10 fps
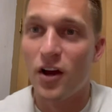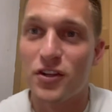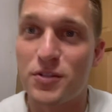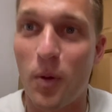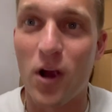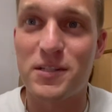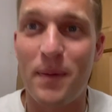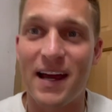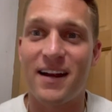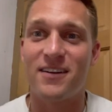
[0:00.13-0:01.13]
Sports
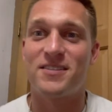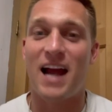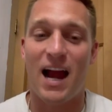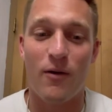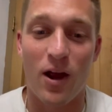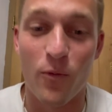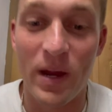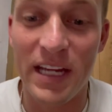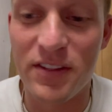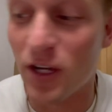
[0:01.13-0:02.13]
bettors, how are
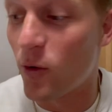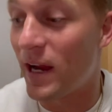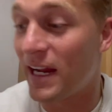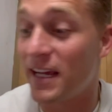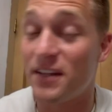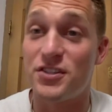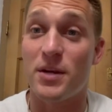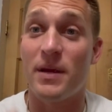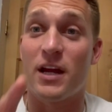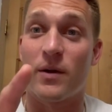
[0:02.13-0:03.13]
we doing?
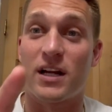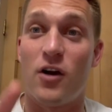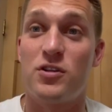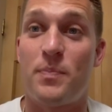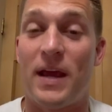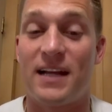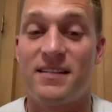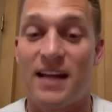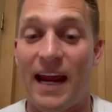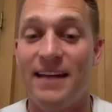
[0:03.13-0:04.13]
Jimmy here with
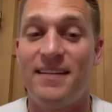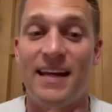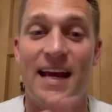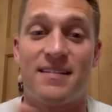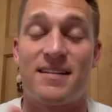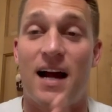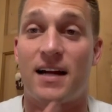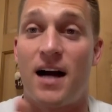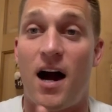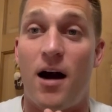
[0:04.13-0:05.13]

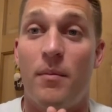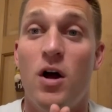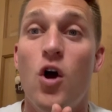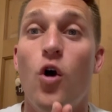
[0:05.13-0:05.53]
GhostPicksATS.com.